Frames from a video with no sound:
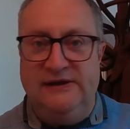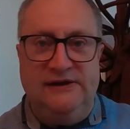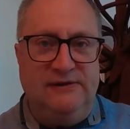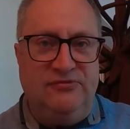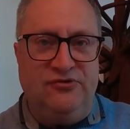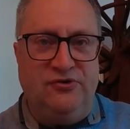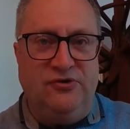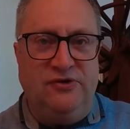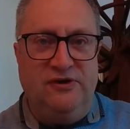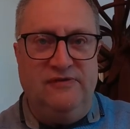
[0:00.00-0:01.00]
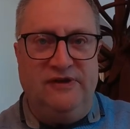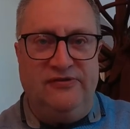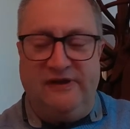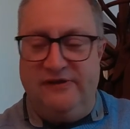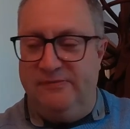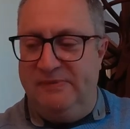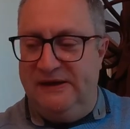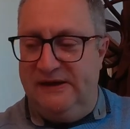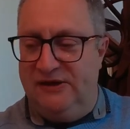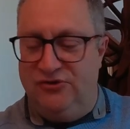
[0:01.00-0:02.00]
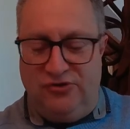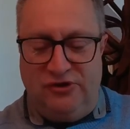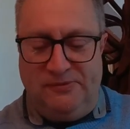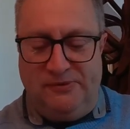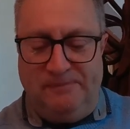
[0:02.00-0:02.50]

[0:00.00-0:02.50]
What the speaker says: I'm sure that it's going to be enjoyable.